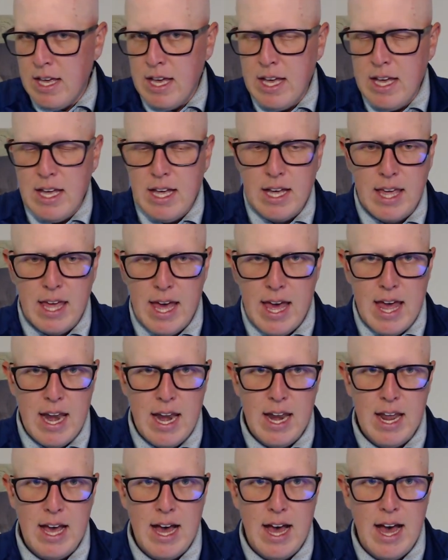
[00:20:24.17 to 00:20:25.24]
again,
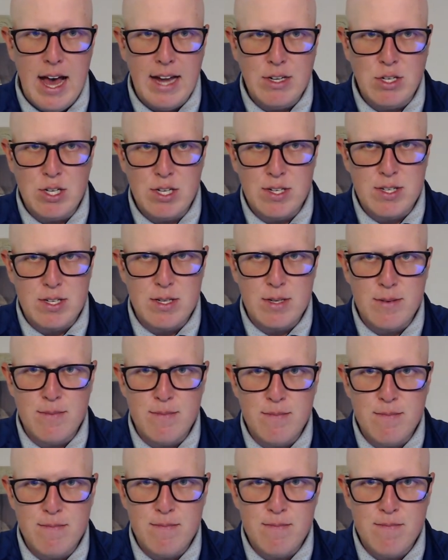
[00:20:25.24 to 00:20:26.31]
I
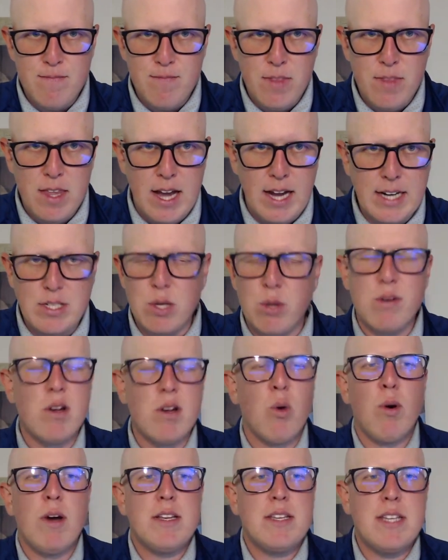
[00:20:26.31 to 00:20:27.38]
don't know
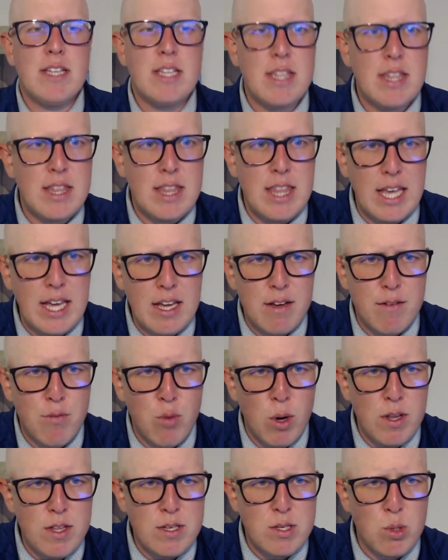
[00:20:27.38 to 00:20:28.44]
what to think of
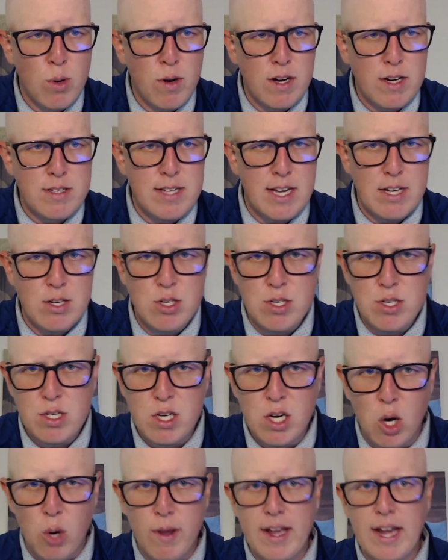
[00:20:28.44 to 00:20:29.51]
where this organization's
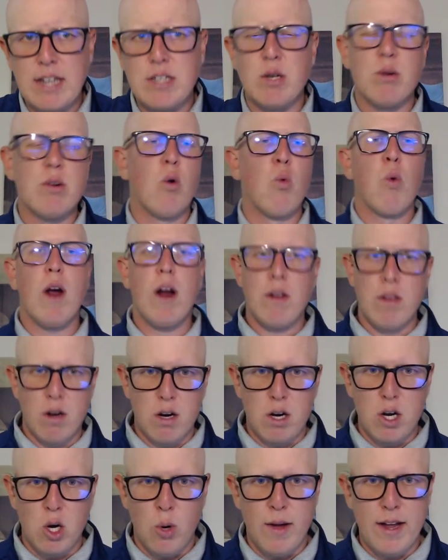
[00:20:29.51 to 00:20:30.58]
going. I don't know where they're
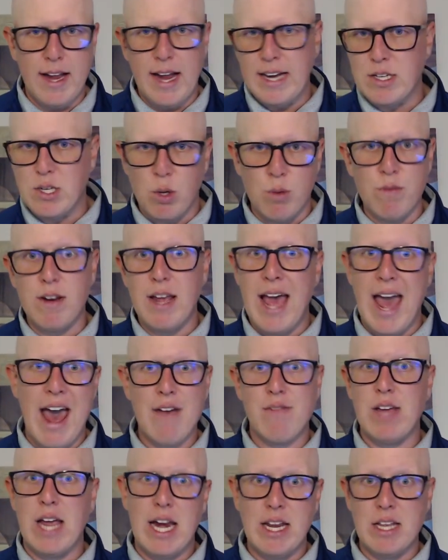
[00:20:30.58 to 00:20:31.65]
going. I don't have
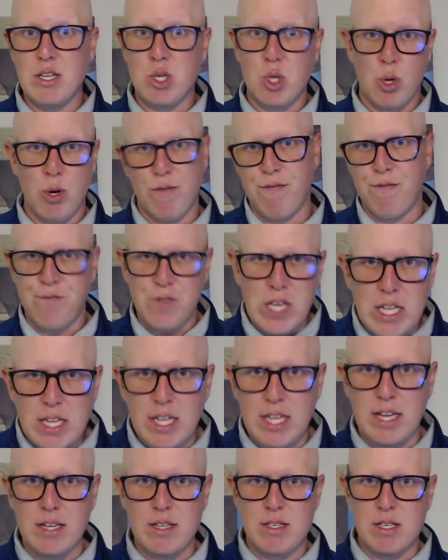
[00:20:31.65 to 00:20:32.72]
any sort of
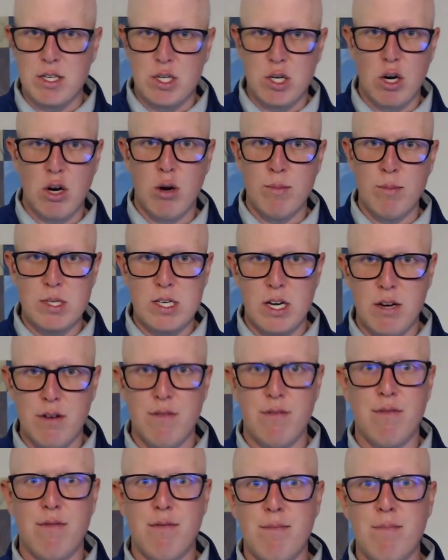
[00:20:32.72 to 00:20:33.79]
feelings in terms
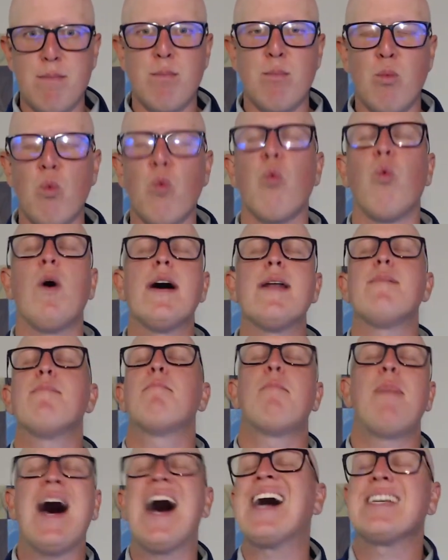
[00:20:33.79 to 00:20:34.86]
of what
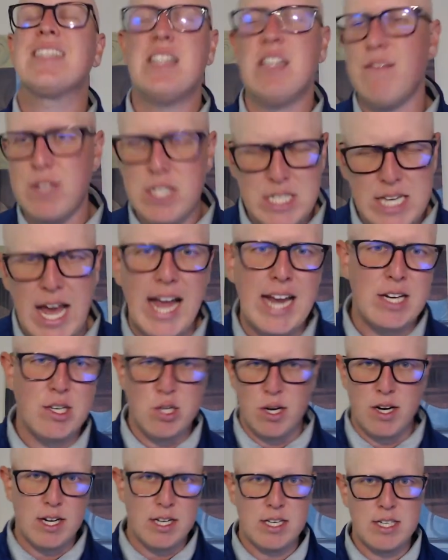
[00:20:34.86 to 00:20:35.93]
positive signs you're
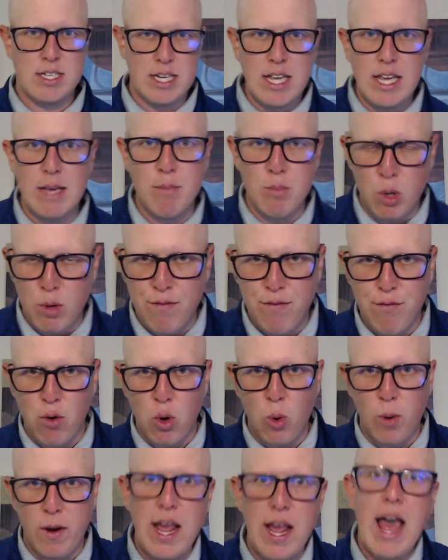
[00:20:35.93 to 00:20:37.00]
going to see moving
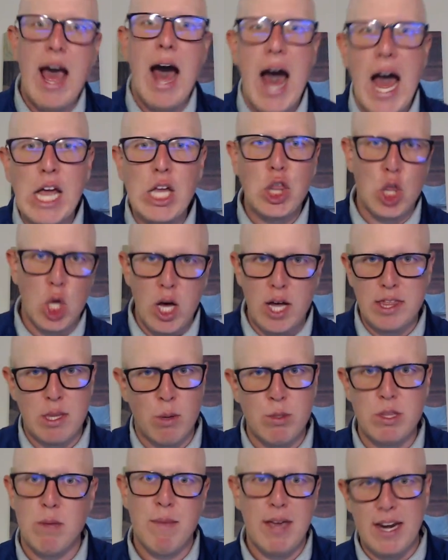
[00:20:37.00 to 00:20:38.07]
forward. I thought that
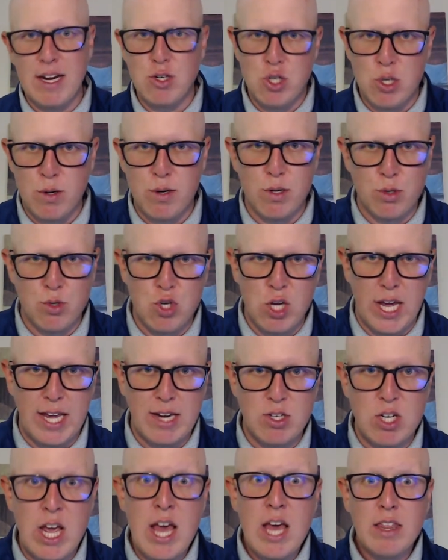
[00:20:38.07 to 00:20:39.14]
with the managerial
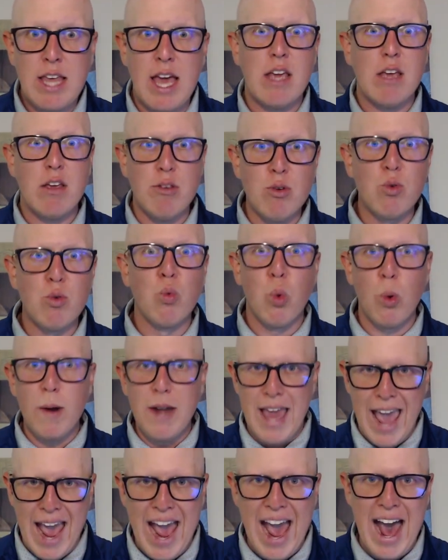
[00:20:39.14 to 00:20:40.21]
change that you would
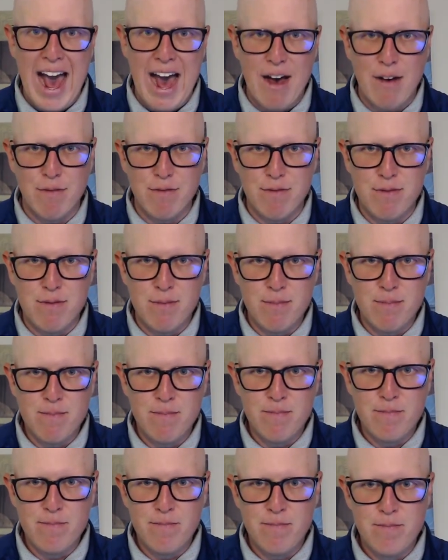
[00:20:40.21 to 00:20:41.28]
have
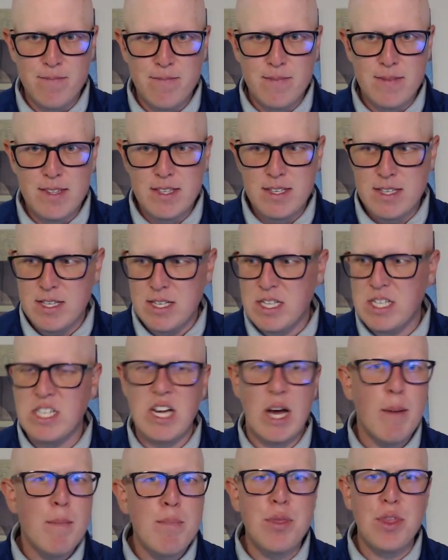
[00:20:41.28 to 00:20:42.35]

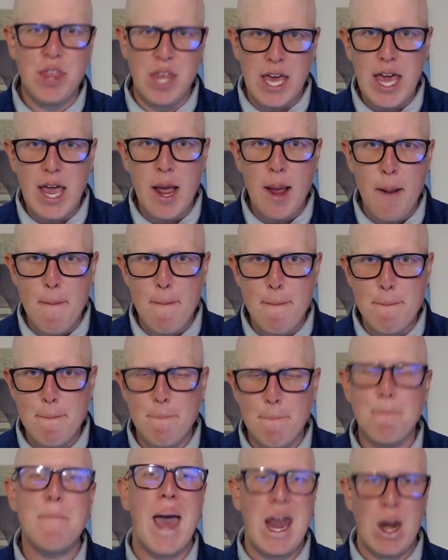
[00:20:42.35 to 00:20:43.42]
something
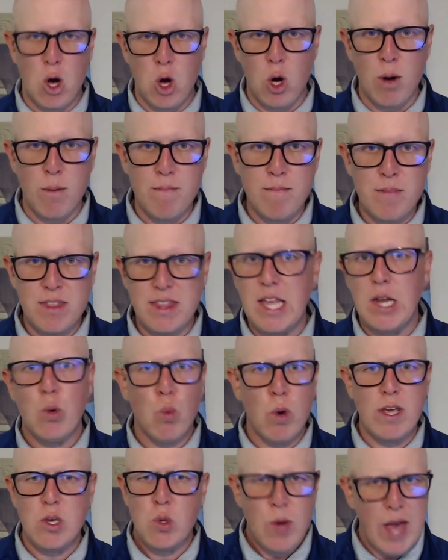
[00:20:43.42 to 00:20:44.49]
better than
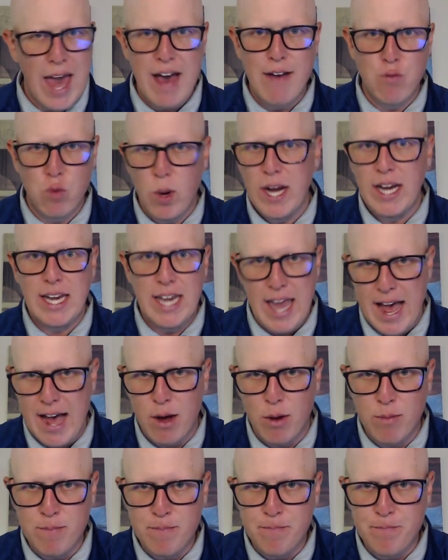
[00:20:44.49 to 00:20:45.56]
what you have right now.
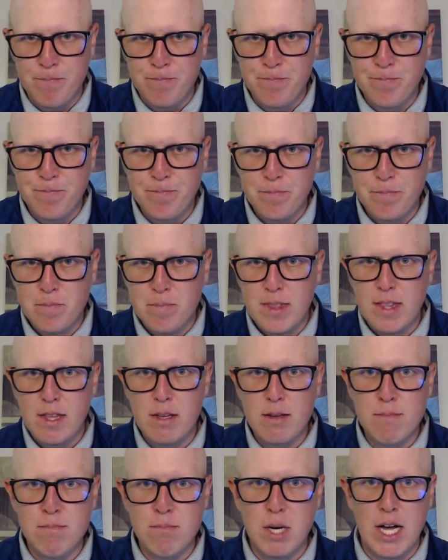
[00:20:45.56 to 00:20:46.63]

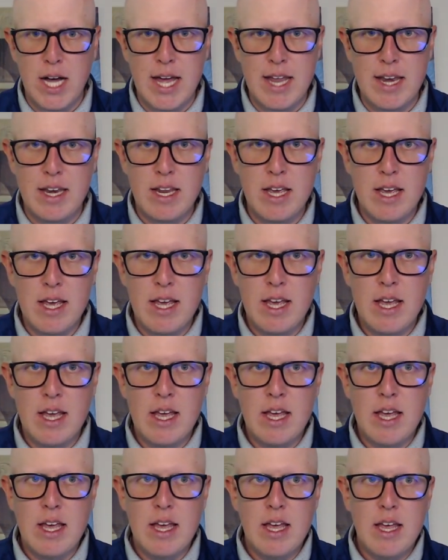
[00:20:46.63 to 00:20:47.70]
But
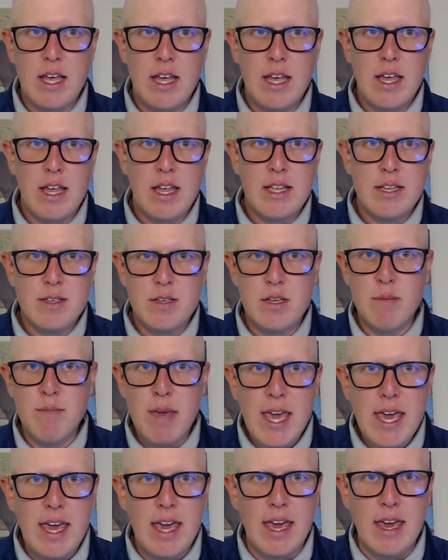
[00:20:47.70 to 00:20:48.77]
to
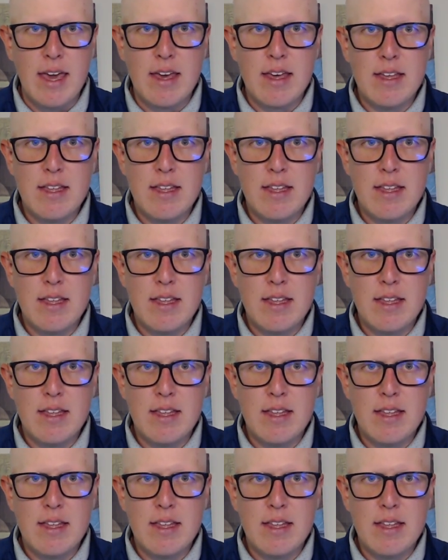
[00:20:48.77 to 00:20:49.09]
me,